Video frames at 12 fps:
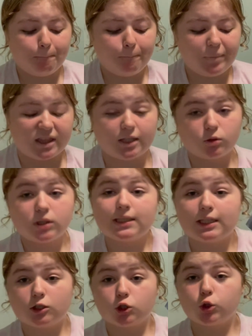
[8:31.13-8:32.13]
But this one's
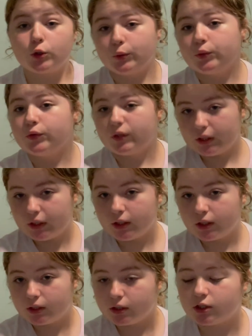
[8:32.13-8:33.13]
like a true thriller.
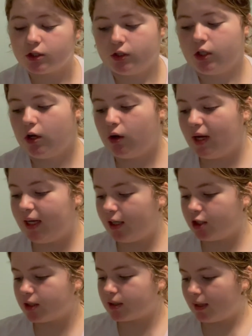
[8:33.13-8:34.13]
So, and I
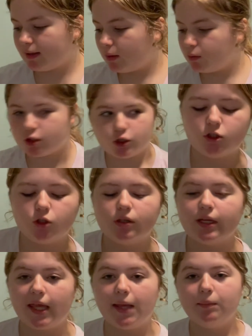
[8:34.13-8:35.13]
just got that one too. Two
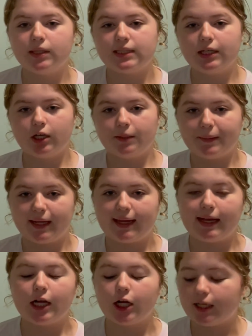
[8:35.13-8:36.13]
Can Keep a Secret by
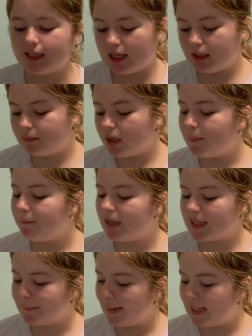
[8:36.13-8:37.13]
Karen M.
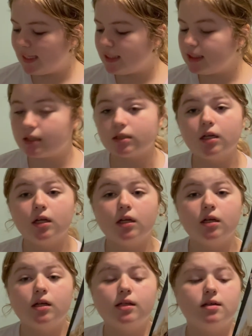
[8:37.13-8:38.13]
McManus.
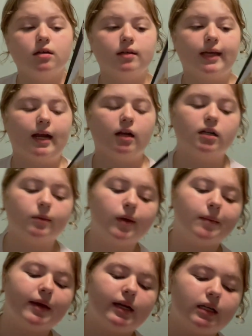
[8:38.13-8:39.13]
Karen M.
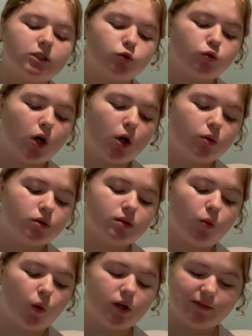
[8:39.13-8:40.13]
McManus wrote
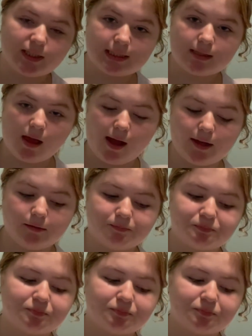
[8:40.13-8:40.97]
One of Us is Lying